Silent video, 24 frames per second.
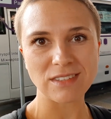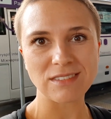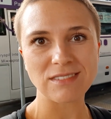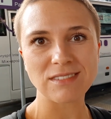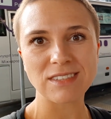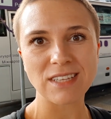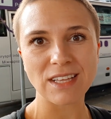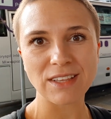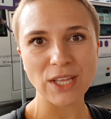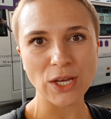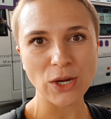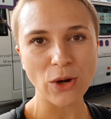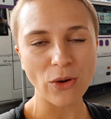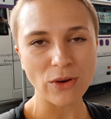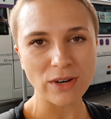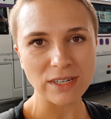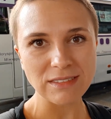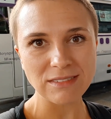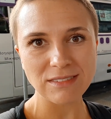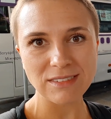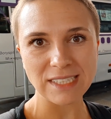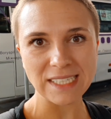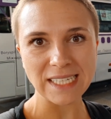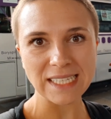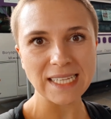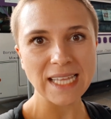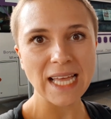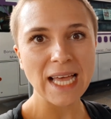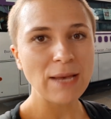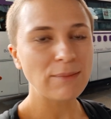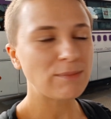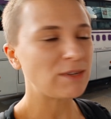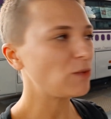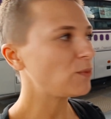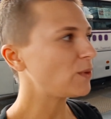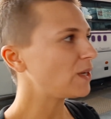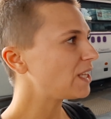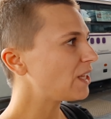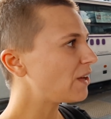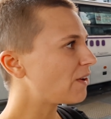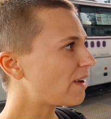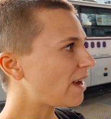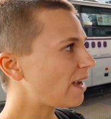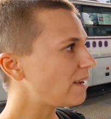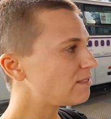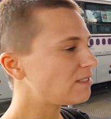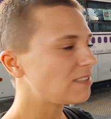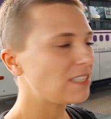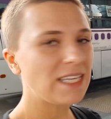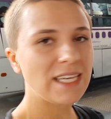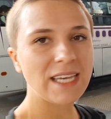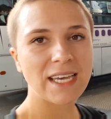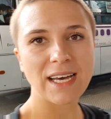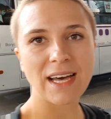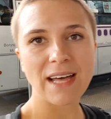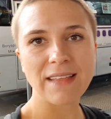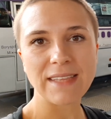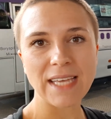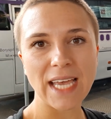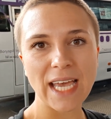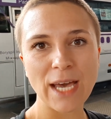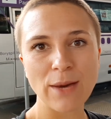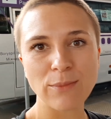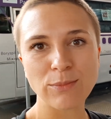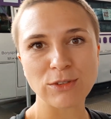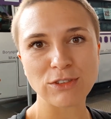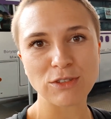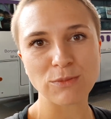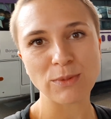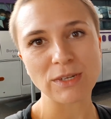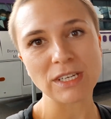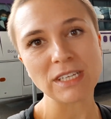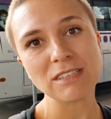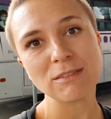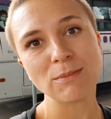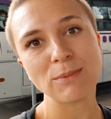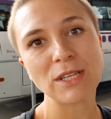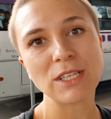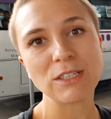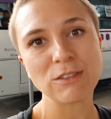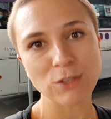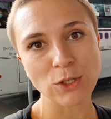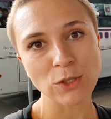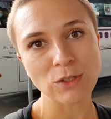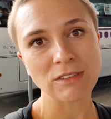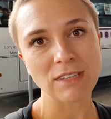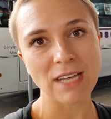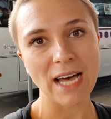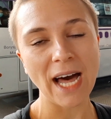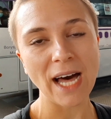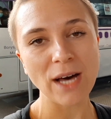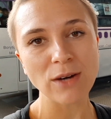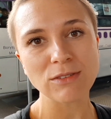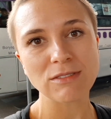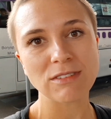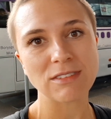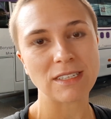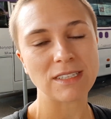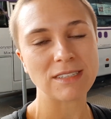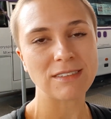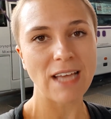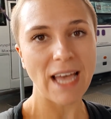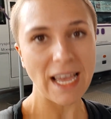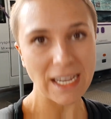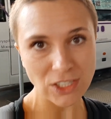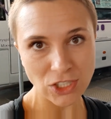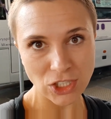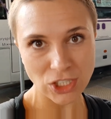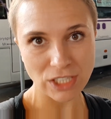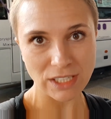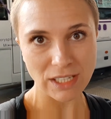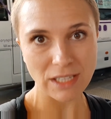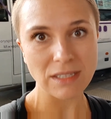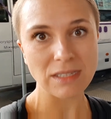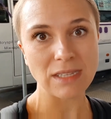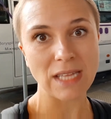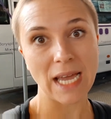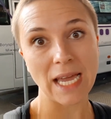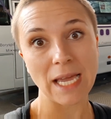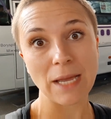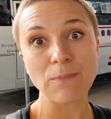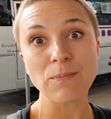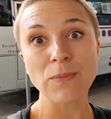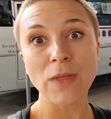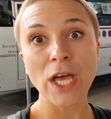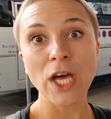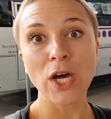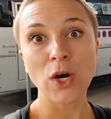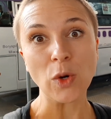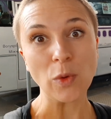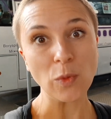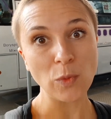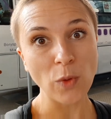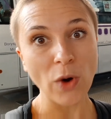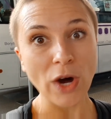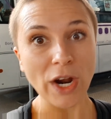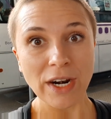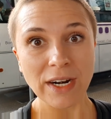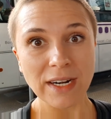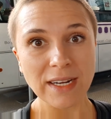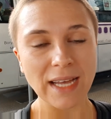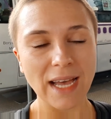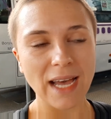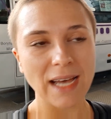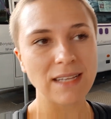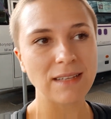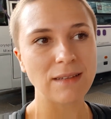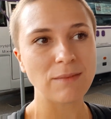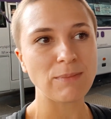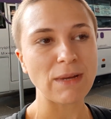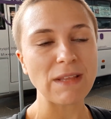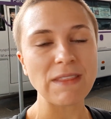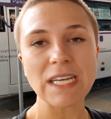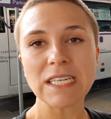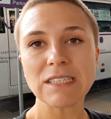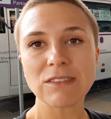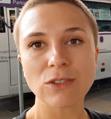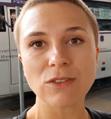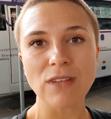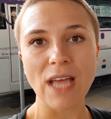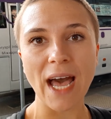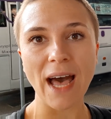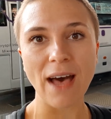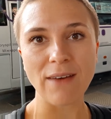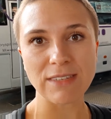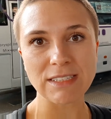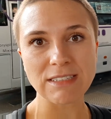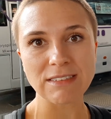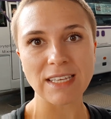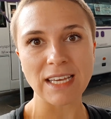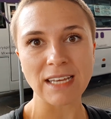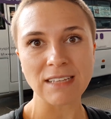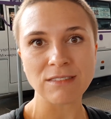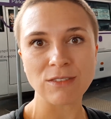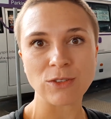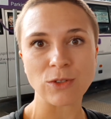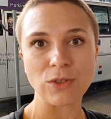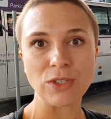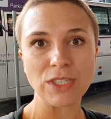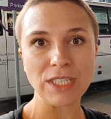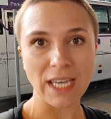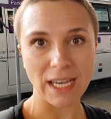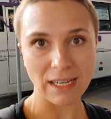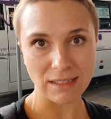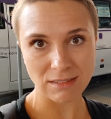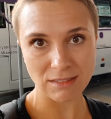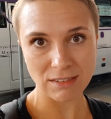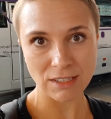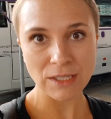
it's still the quarantine, but when I arrived here at the airport of Boryspil, it turned out that actually they work, but they don't have a schedule yet.